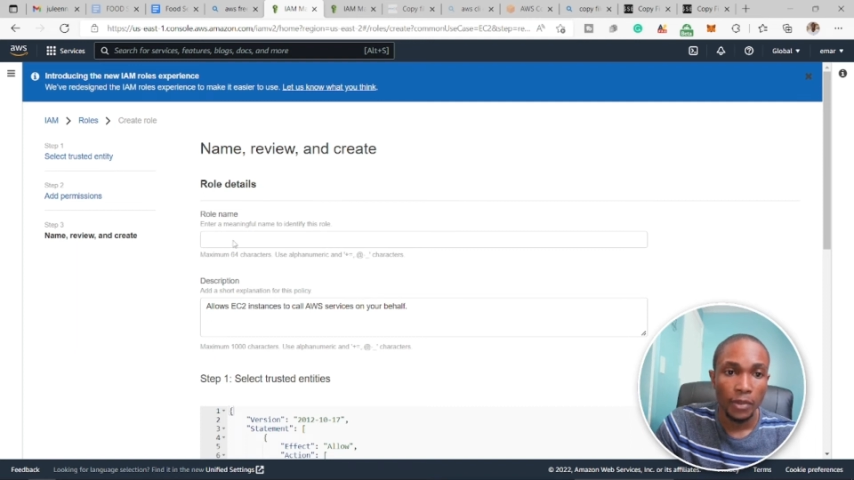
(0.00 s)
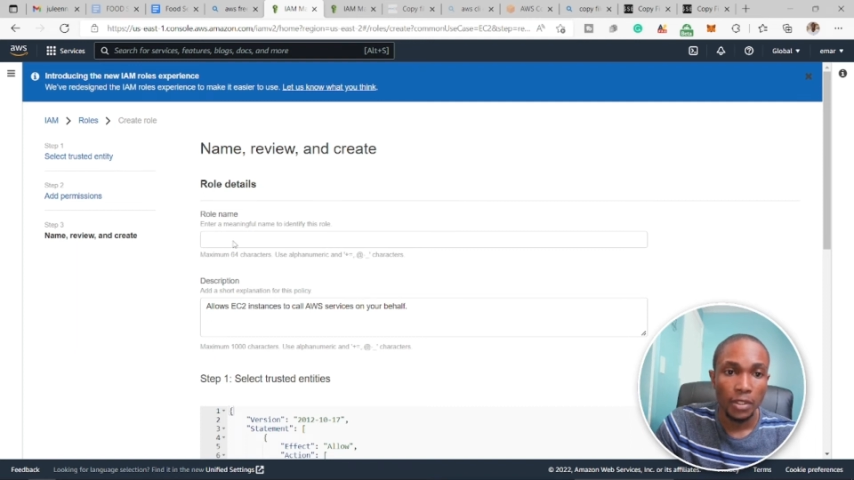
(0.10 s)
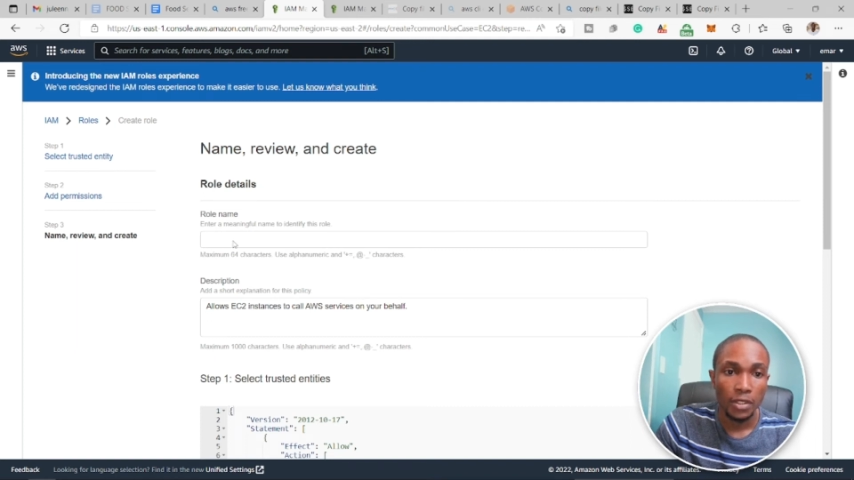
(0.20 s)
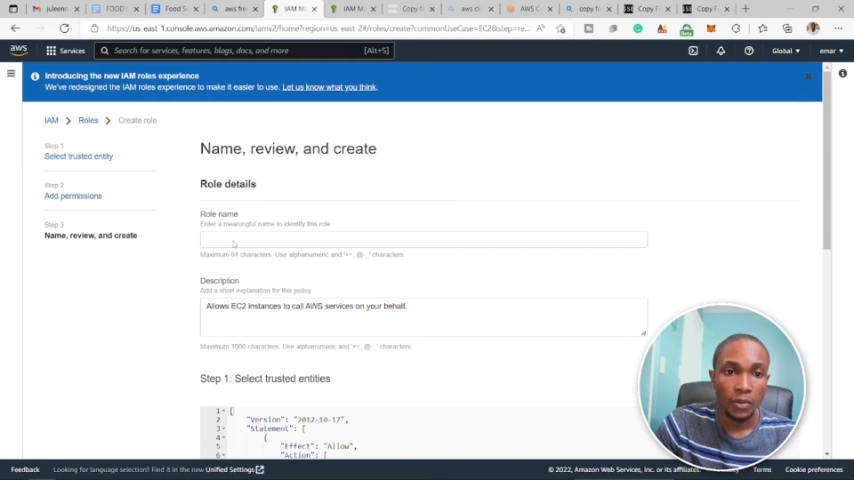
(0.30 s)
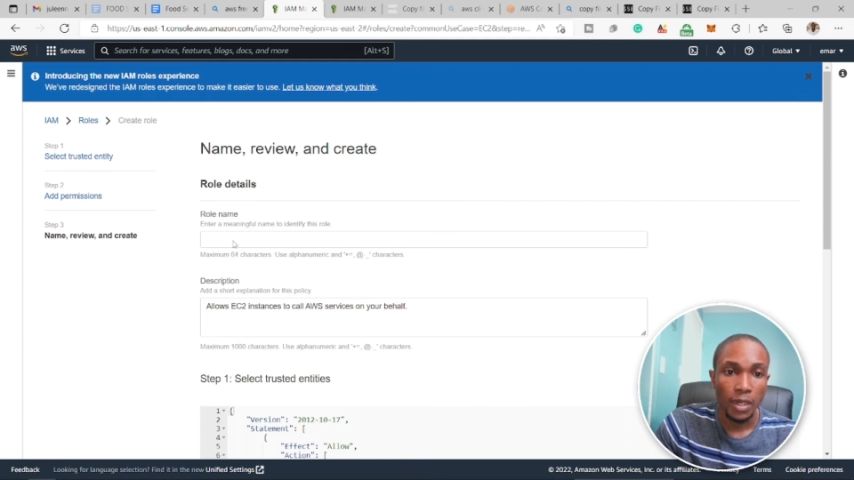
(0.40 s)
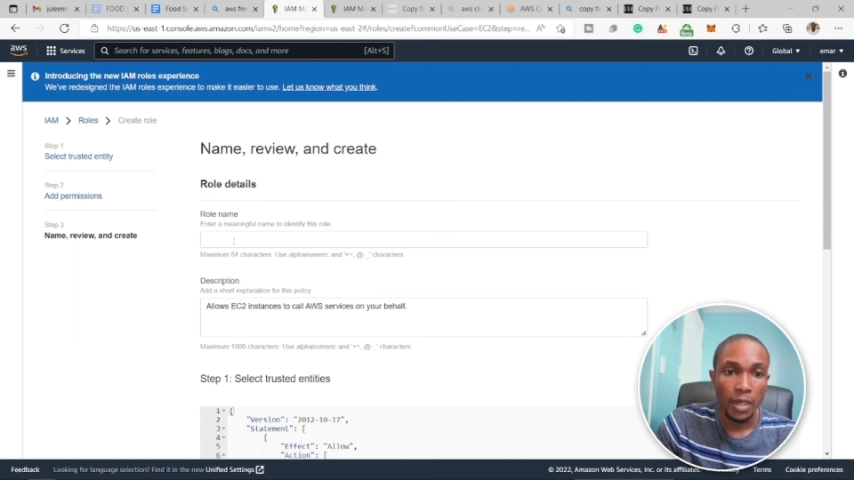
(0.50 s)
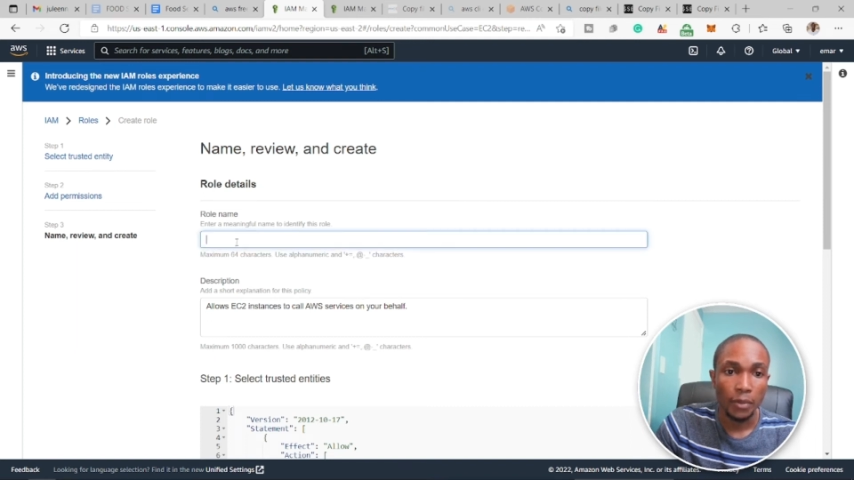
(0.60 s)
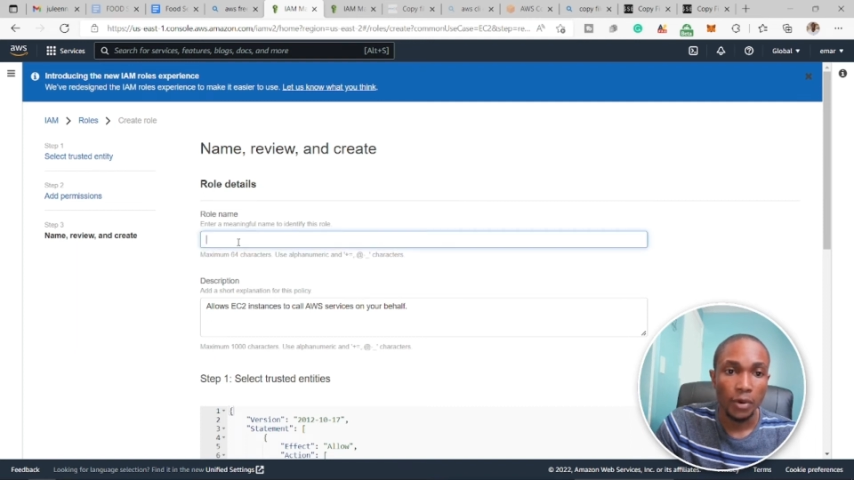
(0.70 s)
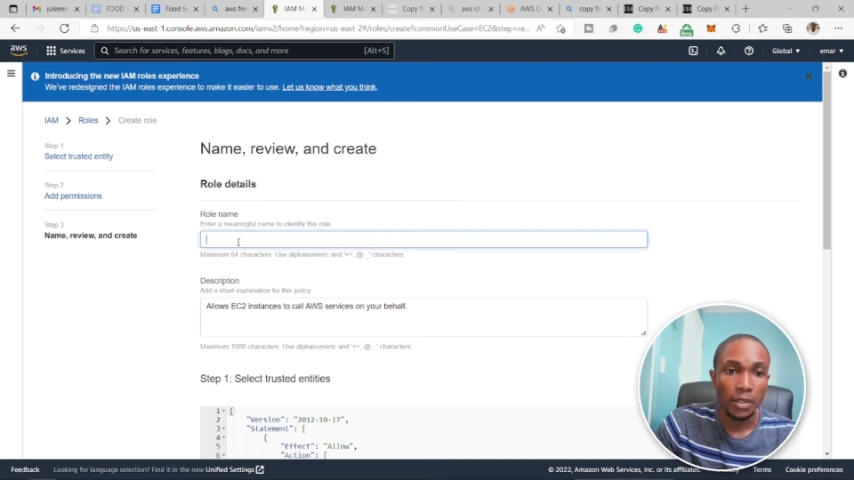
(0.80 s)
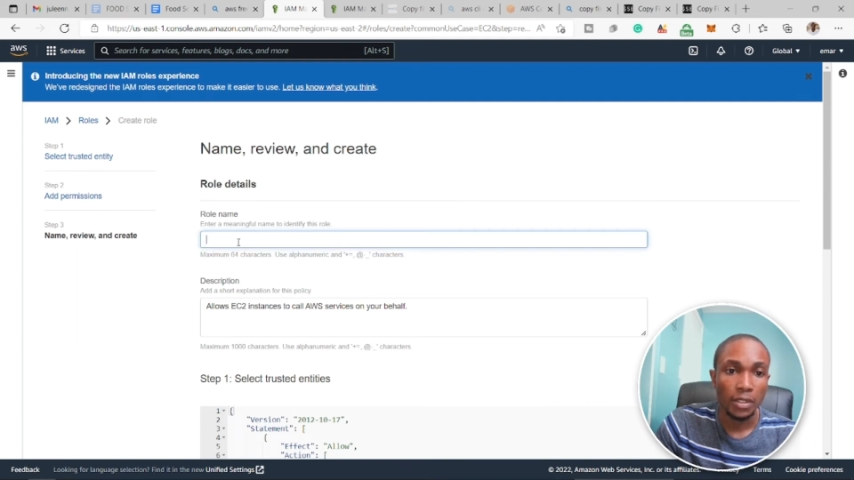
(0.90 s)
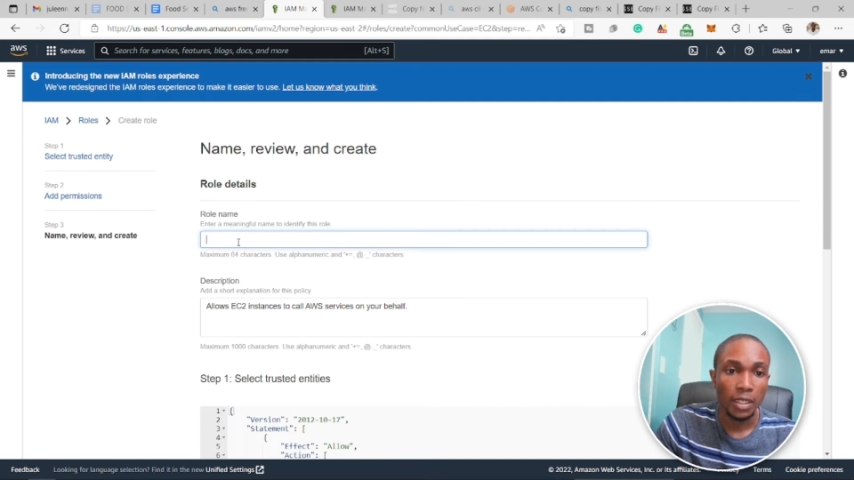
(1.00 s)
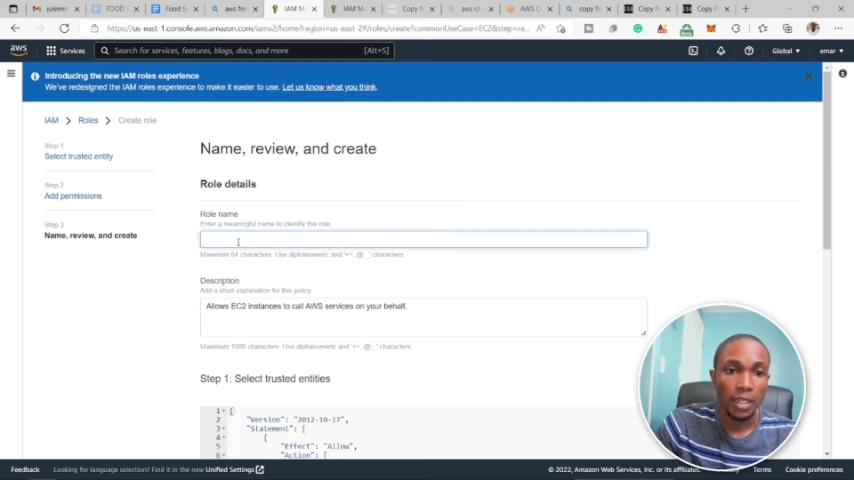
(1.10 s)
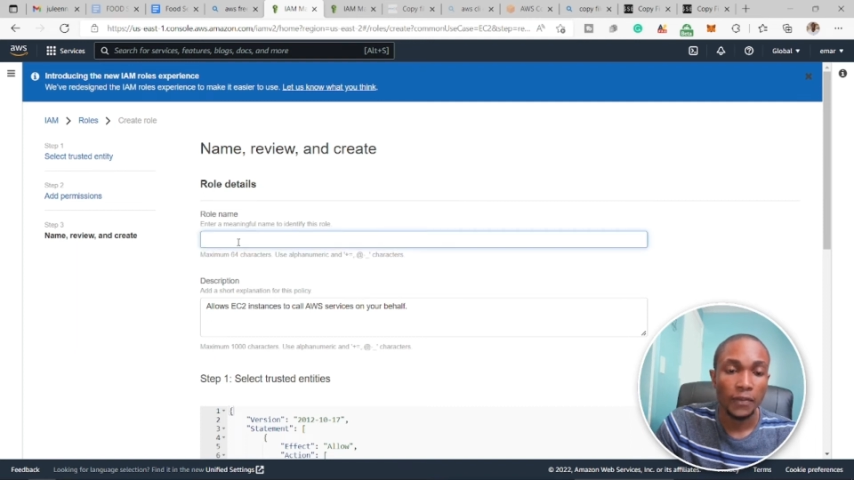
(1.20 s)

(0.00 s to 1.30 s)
So I'm going to give